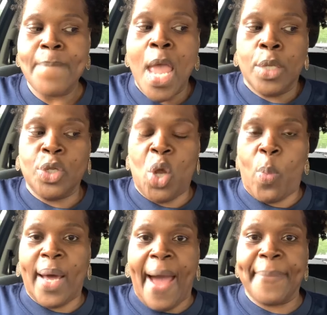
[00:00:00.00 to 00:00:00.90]
You know
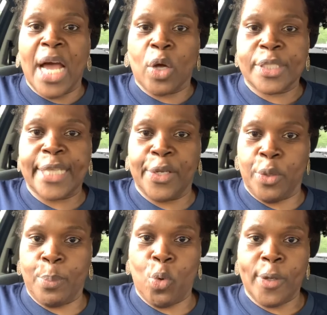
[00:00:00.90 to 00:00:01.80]
what? I'm not going to say
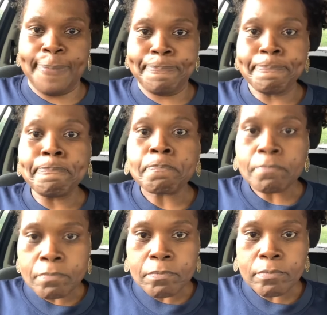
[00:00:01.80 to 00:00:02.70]
no more.
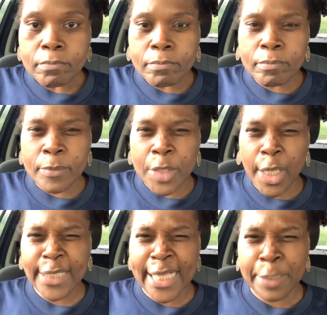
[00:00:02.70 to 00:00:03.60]

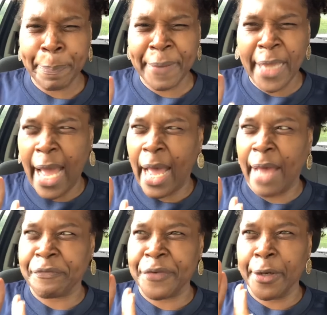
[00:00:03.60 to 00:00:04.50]
Because
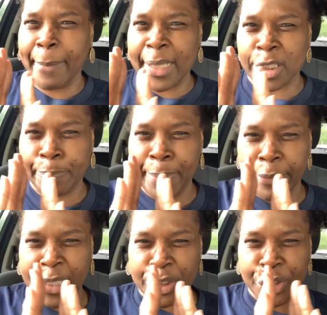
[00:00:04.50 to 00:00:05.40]
I feel my
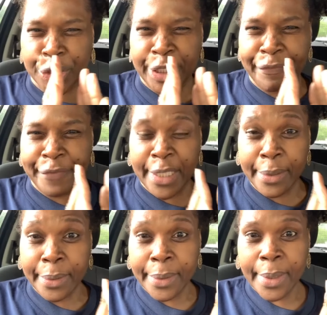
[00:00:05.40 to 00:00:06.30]
spirit
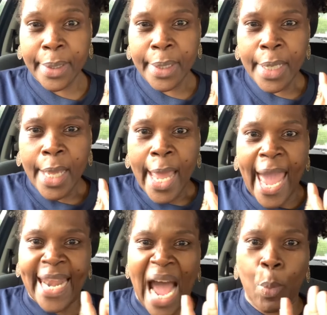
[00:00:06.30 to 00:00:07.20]
shifting.
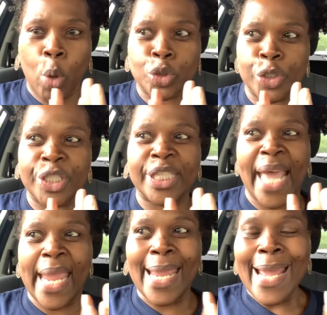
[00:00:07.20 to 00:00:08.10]
And I want to
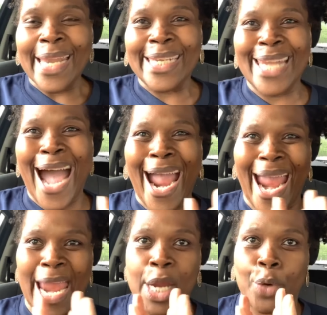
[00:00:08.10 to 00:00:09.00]
stay not
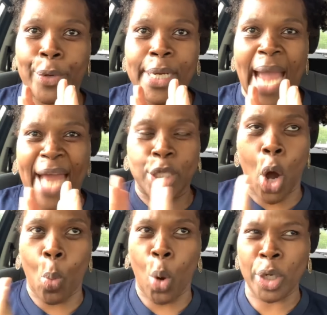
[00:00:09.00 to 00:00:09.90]
angry. I
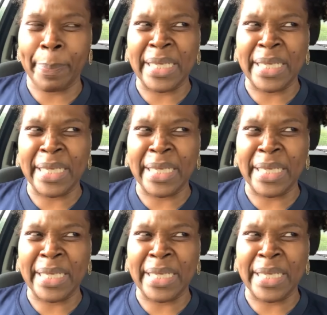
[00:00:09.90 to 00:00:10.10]
don't want to be